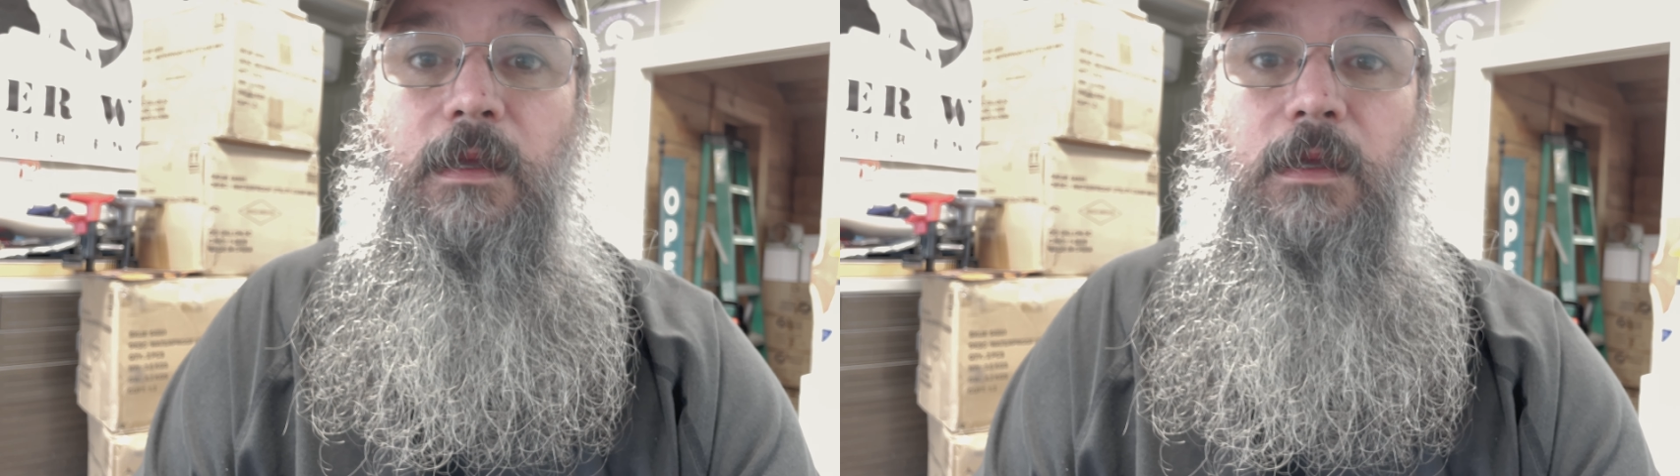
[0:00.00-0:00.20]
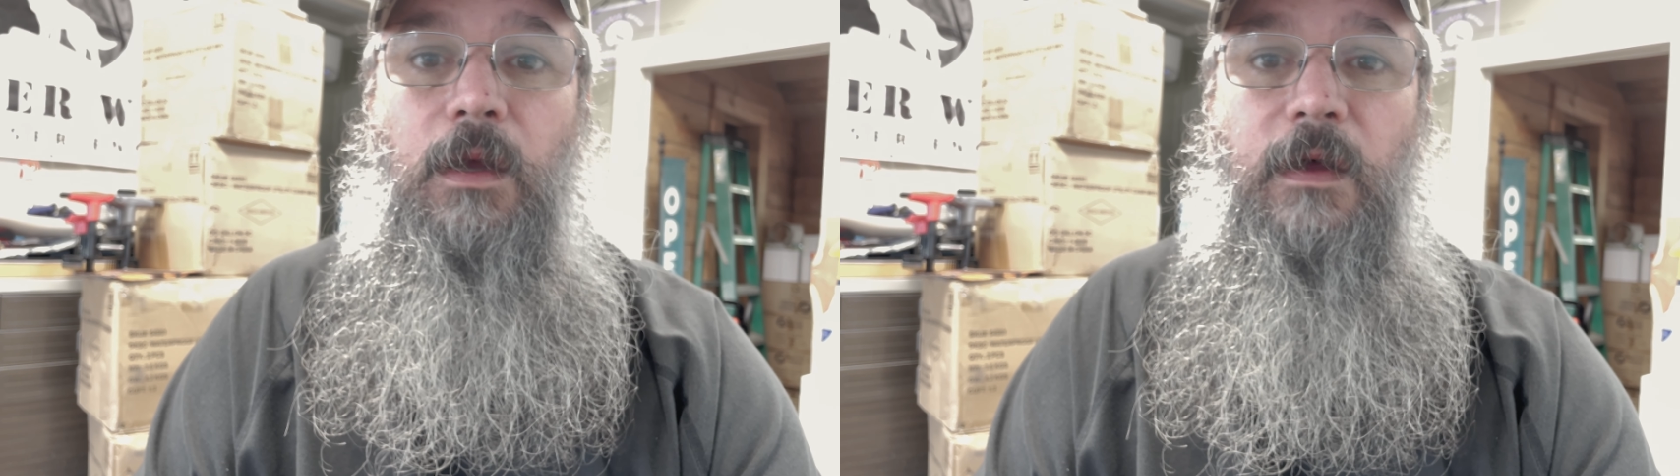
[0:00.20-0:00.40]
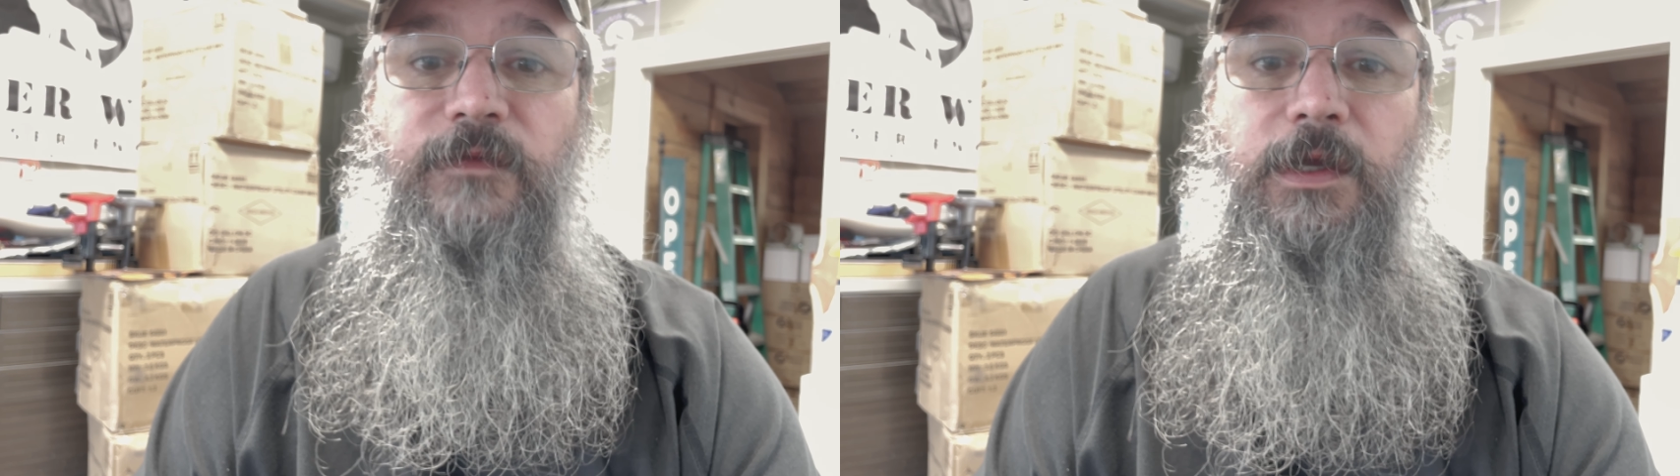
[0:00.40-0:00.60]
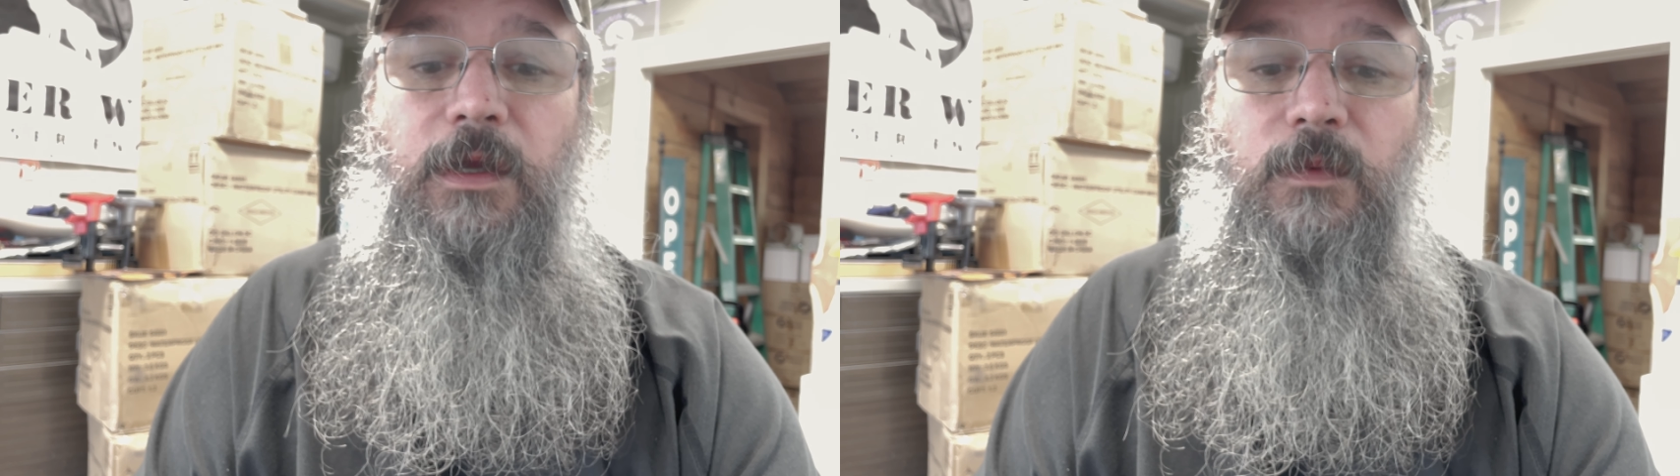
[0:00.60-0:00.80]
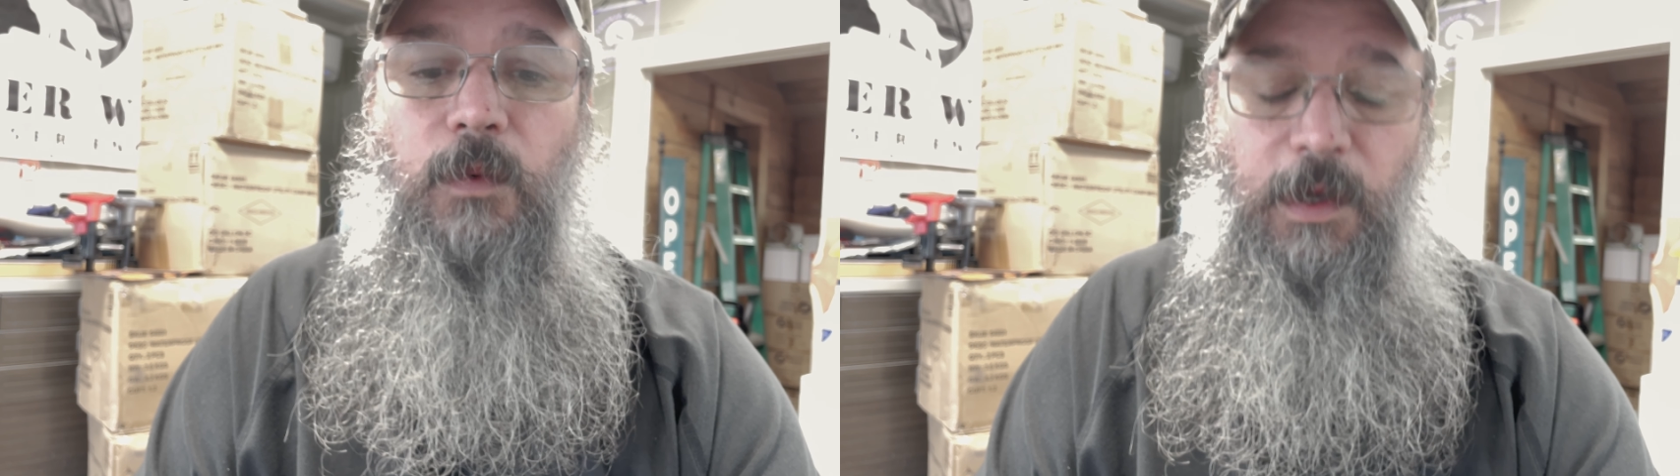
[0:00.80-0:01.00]
You all have a
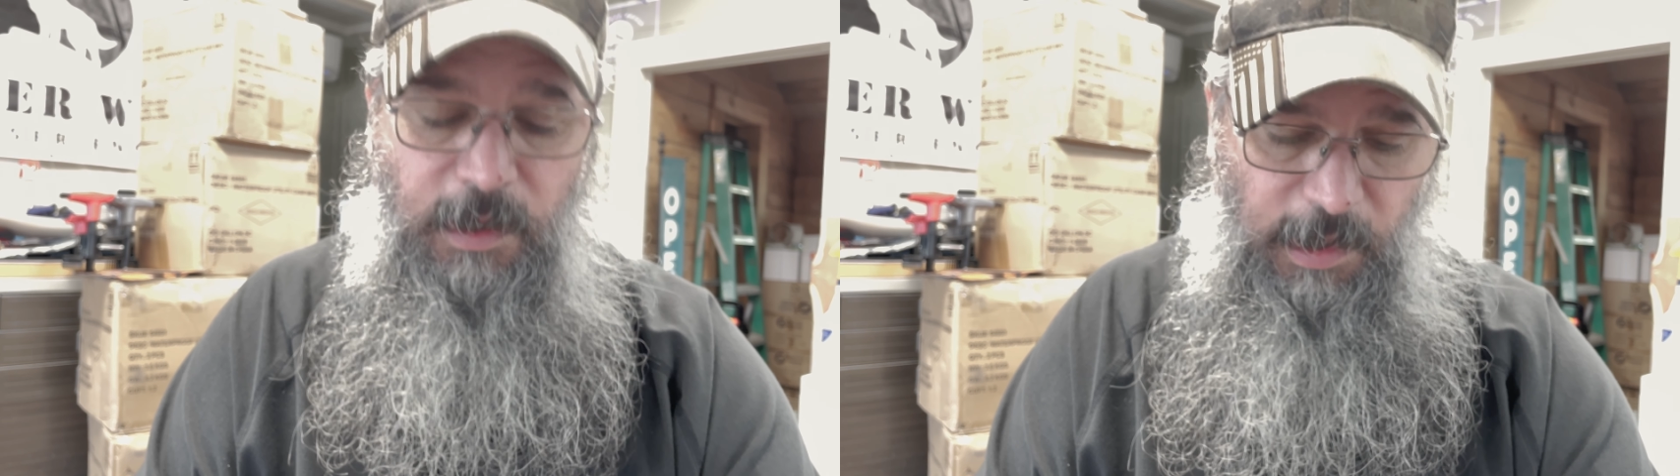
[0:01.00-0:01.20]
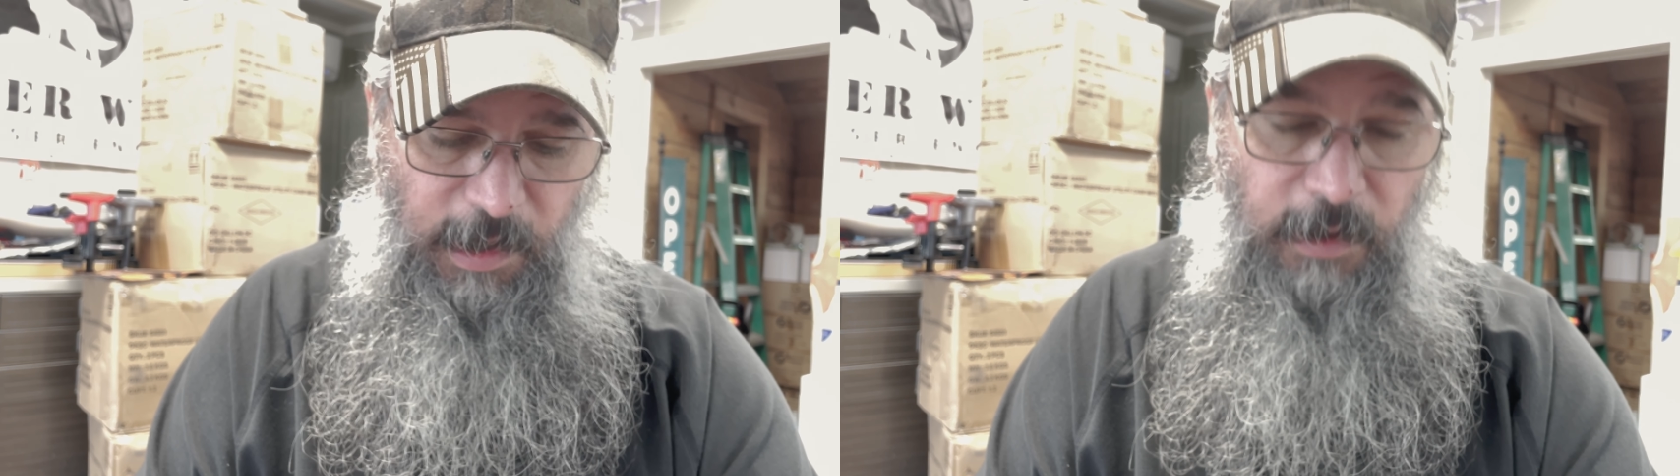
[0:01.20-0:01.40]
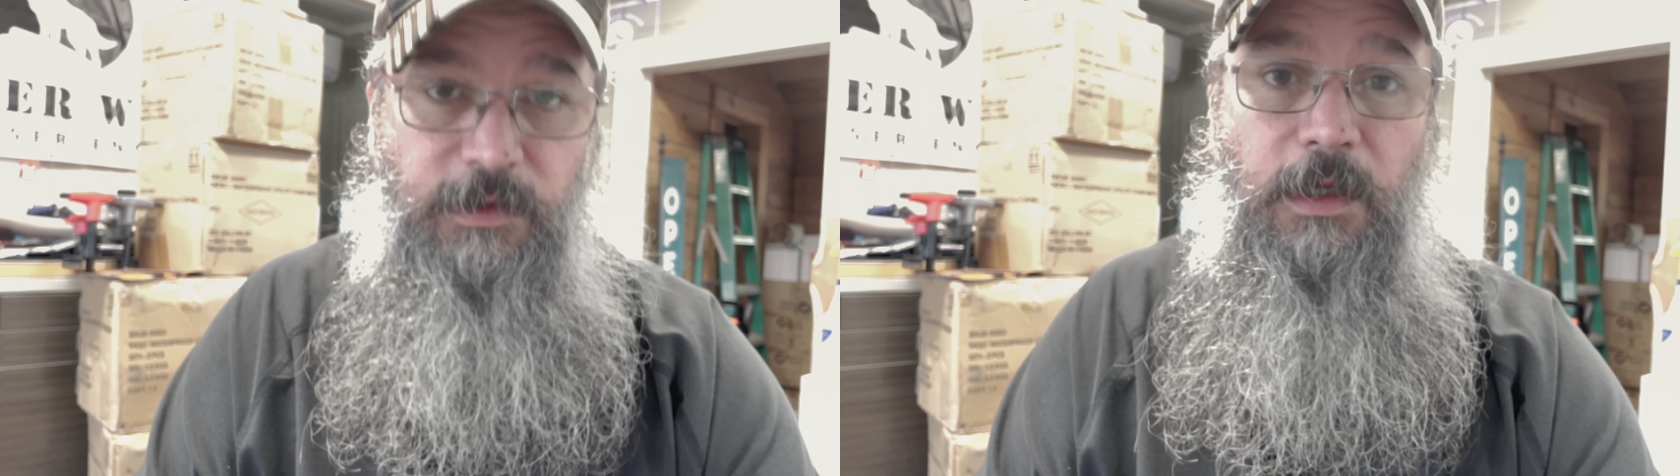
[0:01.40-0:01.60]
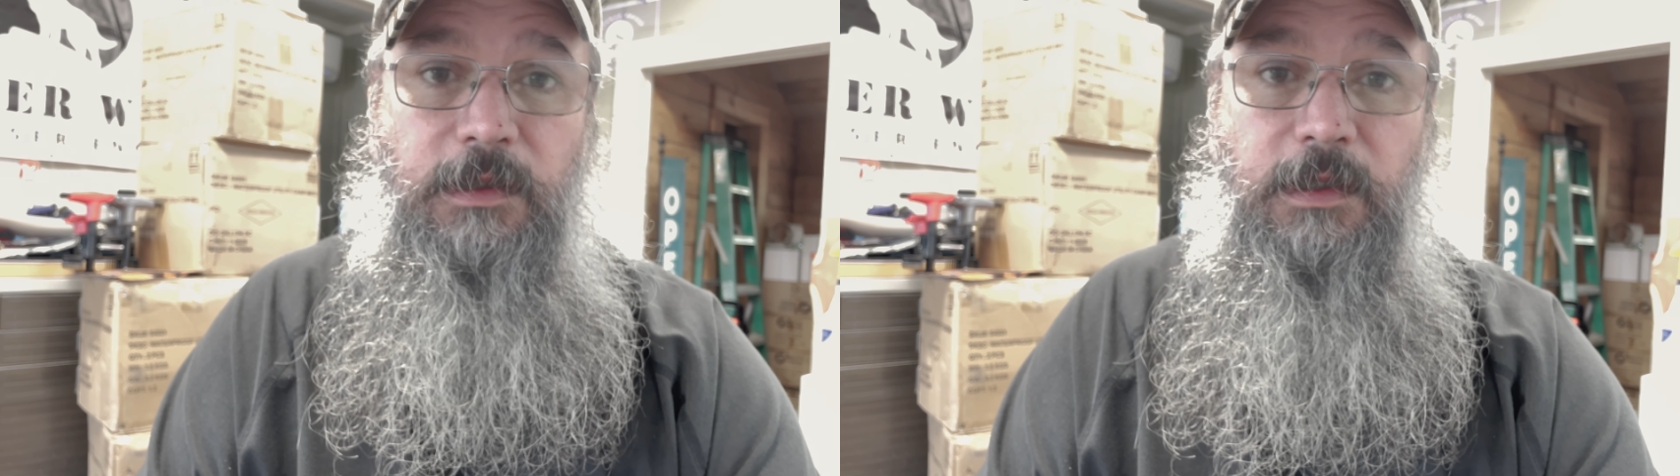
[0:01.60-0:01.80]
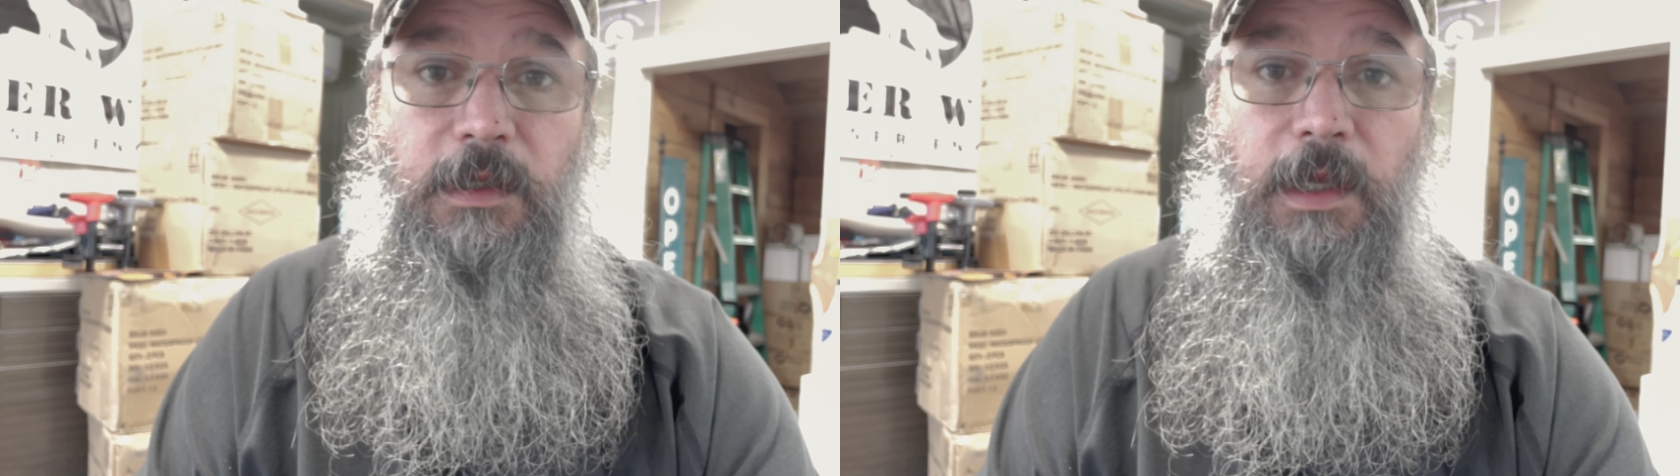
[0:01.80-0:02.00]
good one, and I'll
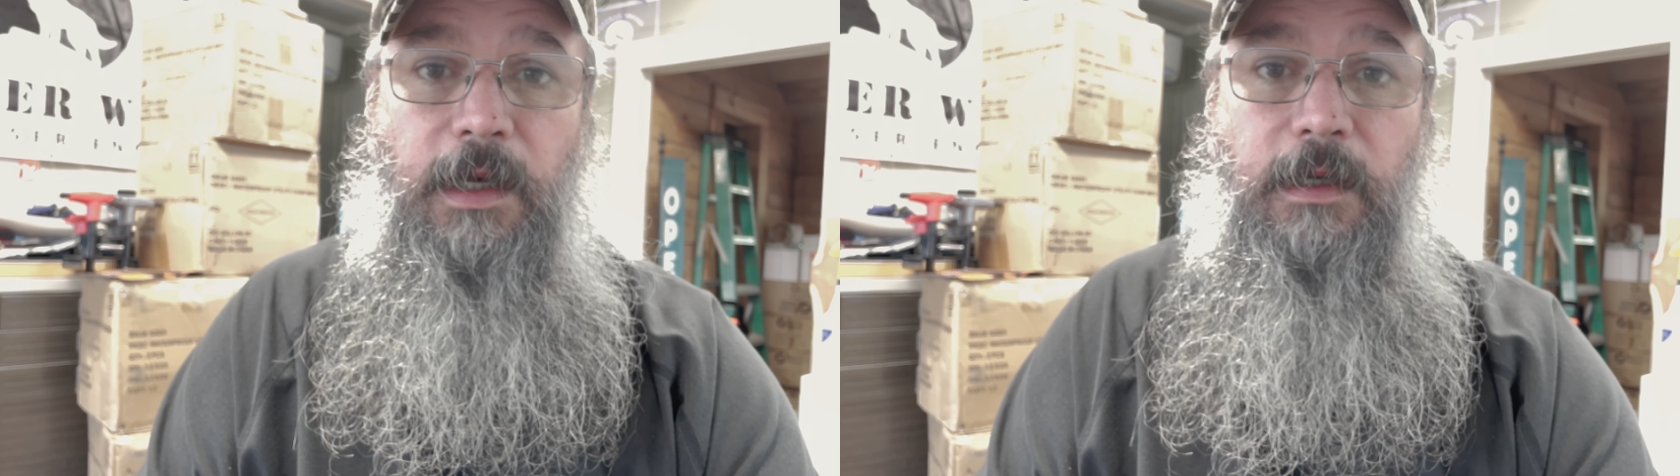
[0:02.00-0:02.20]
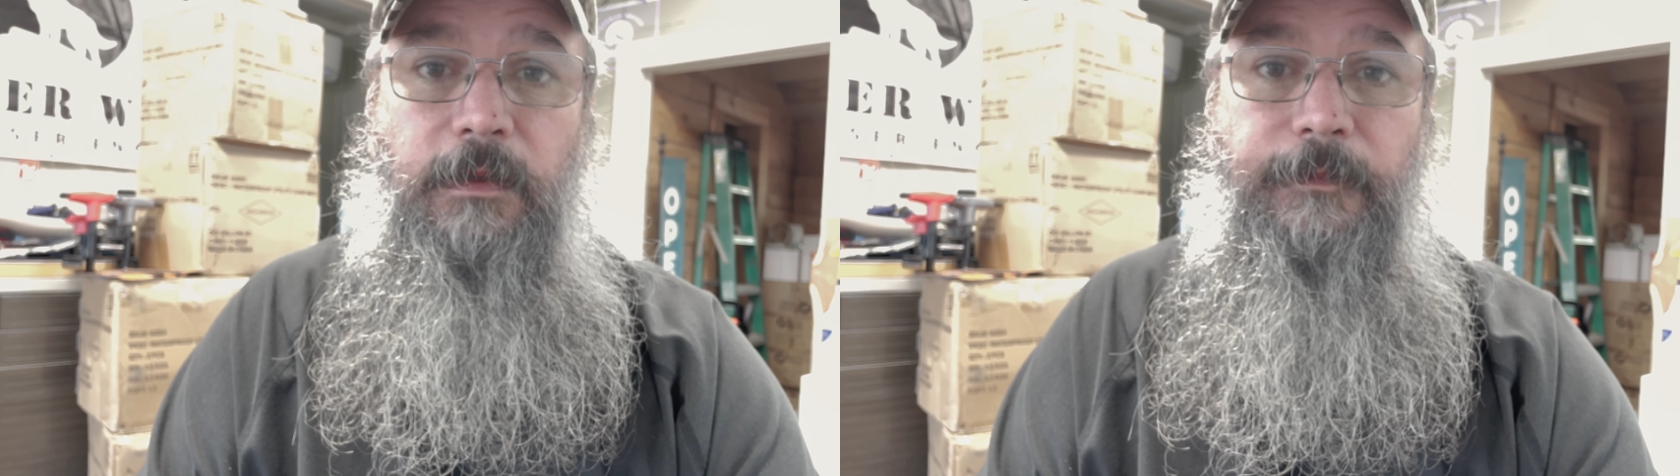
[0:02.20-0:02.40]
talk to you later.